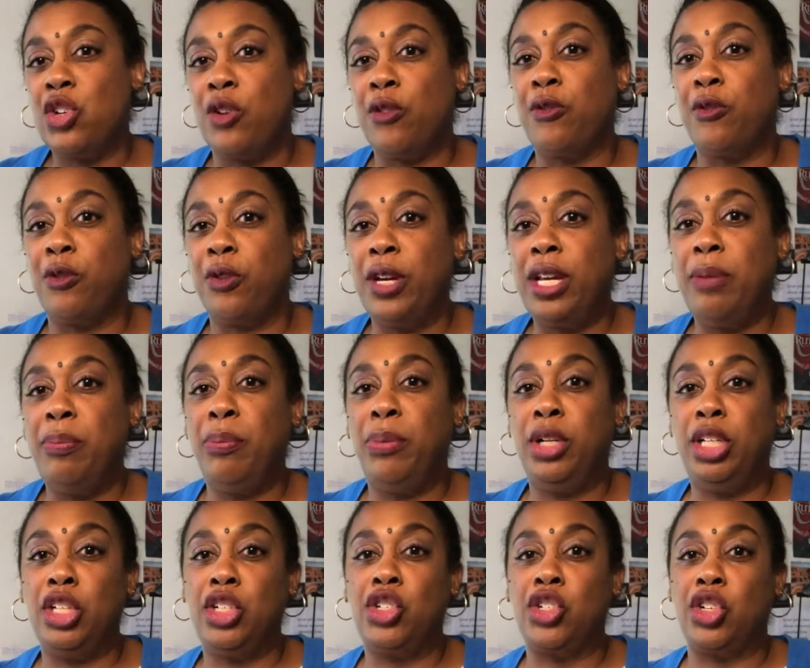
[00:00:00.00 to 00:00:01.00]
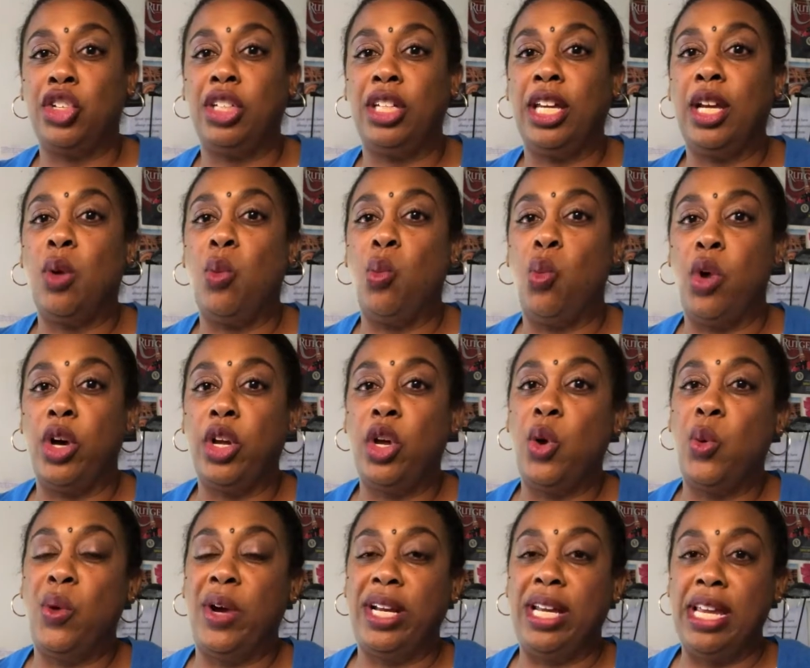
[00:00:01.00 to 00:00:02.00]
your free Bullet Journaling
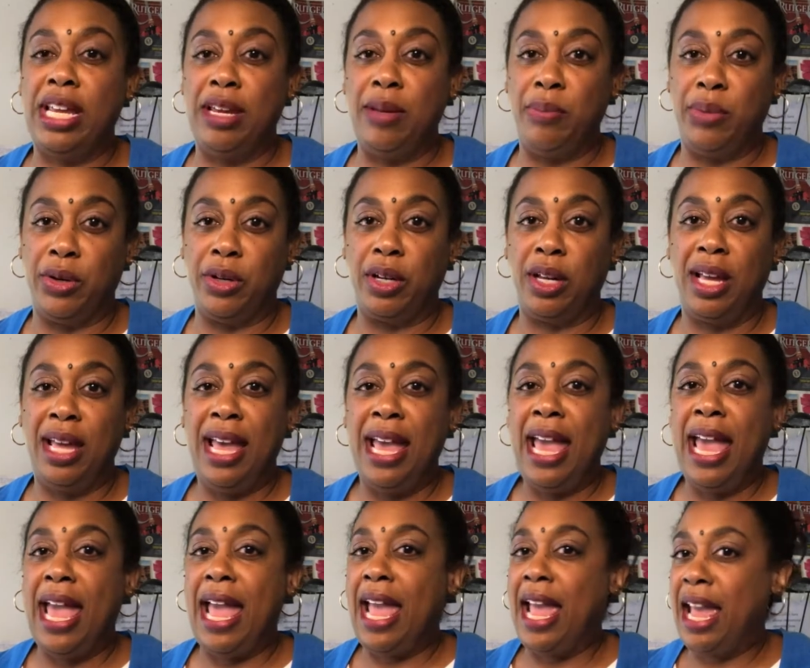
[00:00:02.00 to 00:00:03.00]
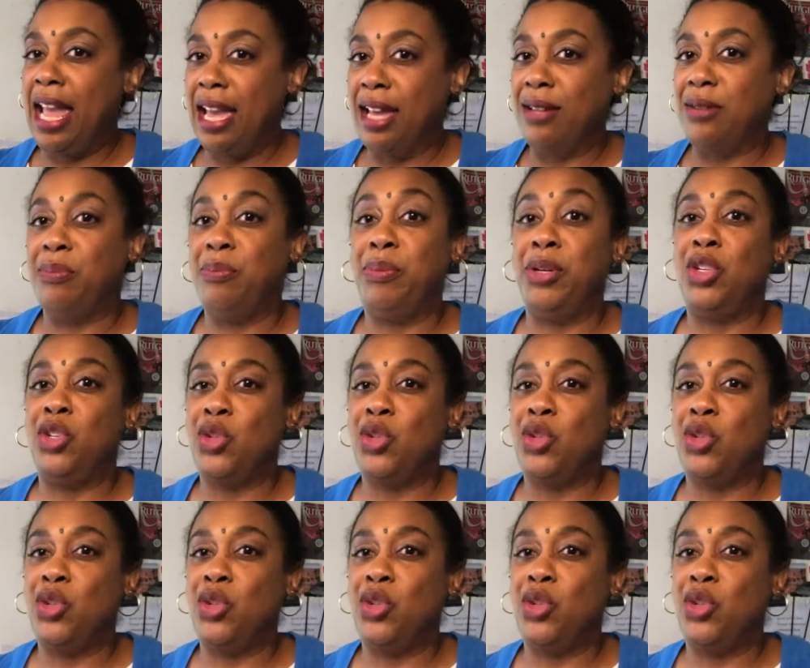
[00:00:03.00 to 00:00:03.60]
101 ebook. And be